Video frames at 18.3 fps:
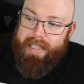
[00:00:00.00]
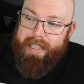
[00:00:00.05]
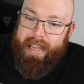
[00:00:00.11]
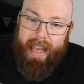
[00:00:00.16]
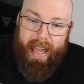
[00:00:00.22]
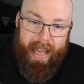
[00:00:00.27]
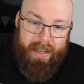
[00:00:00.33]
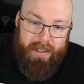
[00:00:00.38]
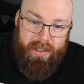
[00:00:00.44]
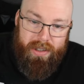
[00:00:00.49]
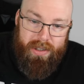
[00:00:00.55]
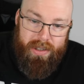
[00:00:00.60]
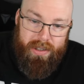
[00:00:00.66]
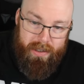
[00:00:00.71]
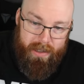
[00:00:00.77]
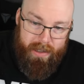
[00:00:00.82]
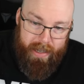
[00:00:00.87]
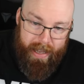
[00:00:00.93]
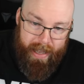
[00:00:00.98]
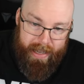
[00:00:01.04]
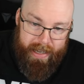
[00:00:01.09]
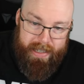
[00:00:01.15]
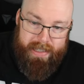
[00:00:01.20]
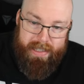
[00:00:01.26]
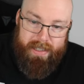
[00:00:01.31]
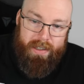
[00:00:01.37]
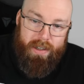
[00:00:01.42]
Hector
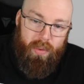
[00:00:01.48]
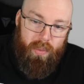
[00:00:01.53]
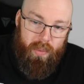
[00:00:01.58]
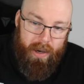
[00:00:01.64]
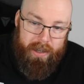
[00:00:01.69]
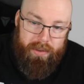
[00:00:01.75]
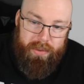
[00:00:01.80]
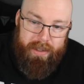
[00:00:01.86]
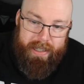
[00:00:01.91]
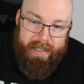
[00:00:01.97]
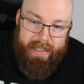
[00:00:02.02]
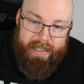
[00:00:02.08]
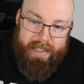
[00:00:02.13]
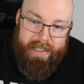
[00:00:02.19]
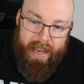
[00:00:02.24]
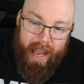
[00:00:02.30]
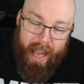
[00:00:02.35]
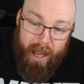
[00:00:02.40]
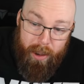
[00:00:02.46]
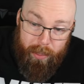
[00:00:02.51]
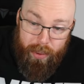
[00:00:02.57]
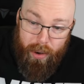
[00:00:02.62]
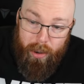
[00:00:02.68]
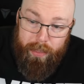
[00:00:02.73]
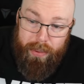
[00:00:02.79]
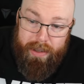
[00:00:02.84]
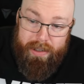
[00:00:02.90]
Hex Rodriguez and
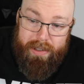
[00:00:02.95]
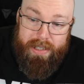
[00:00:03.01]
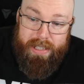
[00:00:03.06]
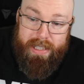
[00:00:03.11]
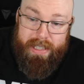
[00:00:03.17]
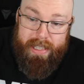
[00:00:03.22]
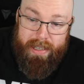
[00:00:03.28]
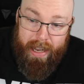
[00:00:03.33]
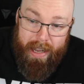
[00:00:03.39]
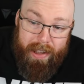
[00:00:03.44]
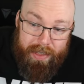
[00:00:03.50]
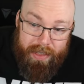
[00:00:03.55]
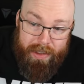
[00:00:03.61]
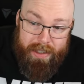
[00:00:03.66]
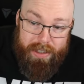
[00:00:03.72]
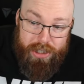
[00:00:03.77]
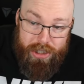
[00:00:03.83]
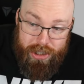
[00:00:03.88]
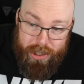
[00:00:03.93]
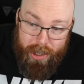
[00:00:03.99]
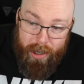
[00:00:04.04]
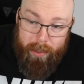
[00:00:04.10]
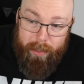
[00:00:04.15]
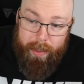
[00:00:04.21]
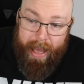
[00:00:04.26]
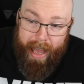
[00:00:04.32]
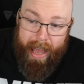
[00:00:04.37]
pro player Seth
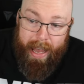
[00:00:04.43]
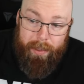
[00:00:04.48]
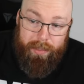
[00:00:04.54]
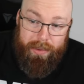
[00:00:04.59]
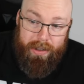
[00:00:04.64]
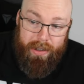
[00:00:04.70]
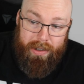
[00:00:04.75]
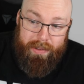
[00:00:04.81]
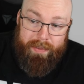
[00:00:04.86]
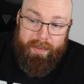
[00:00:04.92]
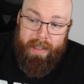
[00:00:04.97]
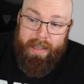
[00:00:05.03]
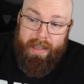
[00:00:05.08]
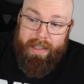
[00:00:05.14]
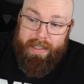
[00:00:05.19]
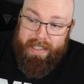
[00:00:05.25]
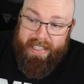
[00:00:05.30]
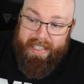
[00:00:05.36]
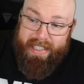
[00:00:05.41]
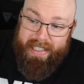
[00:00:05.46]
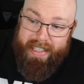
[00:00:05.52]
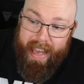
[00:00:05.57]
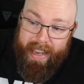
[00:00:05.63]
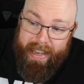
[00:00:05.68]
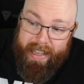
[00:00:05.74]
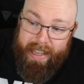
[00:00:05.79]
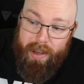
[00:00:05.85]
Scump Abner. The
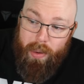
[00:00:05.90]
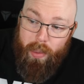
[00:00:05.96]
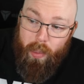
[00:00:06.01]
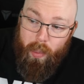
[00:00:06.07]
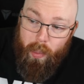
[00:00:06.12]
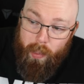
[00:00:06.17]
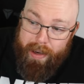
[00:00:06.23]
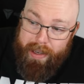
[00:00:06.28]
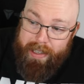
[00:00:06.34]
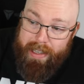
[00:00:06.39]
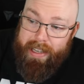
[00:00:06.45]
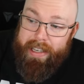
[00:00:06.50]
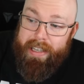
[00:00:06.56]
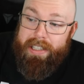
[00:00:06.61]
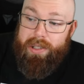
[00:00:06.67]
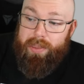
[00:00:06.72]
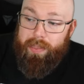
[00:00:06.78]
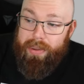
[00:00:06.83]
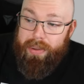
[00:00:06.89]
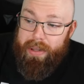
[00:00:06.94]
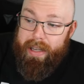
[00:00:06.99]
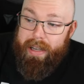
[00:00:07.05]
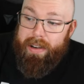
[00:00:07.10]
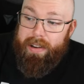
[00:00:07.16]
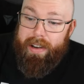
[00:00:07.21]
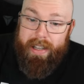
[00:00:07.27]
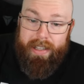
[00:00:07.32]
second winningest
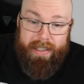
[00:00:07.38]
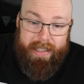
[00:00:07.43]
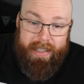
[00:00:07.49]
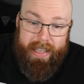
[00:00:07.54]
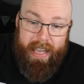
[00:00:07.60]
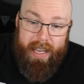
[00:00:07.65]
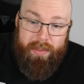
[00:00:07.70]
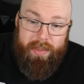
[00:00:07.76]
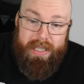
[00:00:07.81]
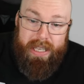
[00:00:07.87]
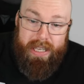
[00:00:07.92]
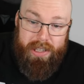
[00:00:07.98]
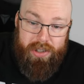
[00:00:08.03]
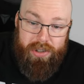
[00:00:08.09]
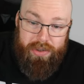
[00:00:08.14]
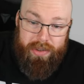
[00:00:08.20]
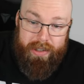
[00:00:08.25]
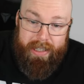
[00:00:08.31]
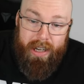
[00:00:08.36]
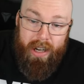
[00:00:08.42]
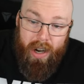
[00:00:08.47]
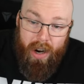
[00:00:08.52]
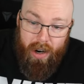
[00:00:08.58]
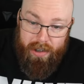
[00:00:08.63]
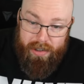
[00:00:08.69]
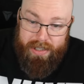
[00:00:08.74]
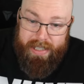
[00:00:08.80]
player in the game's history
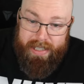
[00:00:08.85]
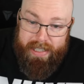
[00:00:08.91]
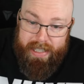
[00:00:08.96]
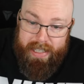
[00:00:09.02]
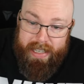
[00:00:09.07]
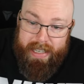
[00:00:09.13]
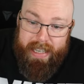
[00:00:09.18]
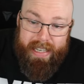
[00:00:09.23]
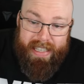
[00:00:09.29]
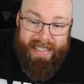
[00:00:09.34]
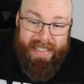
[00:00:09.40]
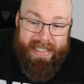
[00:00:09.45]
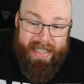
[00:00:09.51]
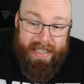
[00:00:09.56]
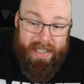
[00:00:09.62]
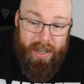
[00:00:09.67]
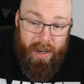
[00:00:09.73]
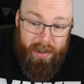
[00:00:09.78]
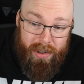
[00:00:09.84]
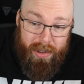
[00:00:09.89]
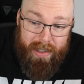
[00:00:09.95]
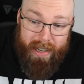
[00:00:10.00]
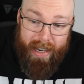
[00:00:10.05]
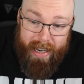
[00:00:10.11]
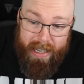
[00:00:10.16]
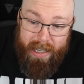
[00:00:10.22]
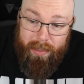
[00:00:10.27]
are seeking
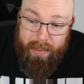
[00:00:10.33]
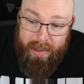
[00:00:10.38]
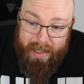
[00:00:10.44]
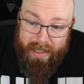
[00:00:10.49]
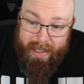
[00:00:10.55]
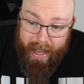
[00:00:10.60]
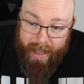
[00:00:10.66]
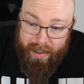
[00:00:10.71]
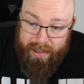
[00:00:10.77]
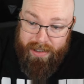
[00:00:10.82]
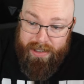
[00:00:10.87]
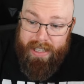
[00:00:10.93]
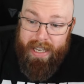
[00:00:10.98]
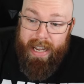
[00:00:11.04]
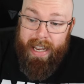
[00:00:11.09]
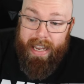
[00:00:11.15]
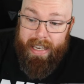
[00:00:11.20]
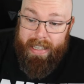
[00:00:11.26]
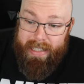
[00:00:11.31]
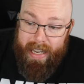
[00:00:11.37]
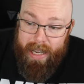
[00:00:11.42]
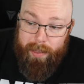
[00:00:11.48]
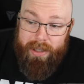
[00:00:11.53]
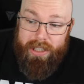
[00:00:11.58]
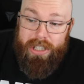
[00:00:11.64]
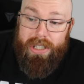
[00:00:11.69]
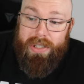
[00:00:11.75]
$680 million in
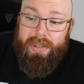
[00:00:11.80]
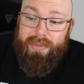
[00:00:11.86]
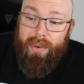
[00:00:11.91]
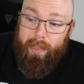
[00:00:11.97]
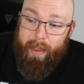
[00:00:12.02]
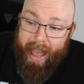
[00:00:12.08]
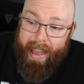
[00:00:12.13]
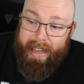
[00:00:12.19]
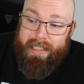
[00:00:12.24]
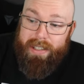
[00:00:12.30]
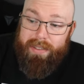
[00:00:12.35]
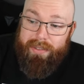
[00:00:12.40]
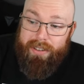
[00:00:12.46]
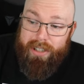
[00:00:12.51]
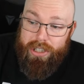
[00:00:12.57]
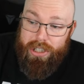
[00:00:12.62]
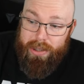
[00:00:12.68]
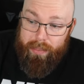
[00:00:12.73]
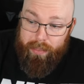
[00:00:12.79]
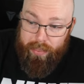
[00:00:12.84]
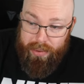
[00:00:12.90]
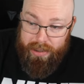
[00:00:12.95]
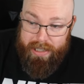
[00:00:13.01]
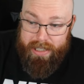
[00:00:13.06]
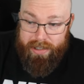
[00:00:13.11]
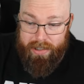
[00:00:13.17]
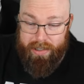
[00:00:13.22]
damages from Activision
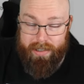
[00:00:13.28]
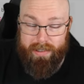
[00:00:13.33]
Blizzard.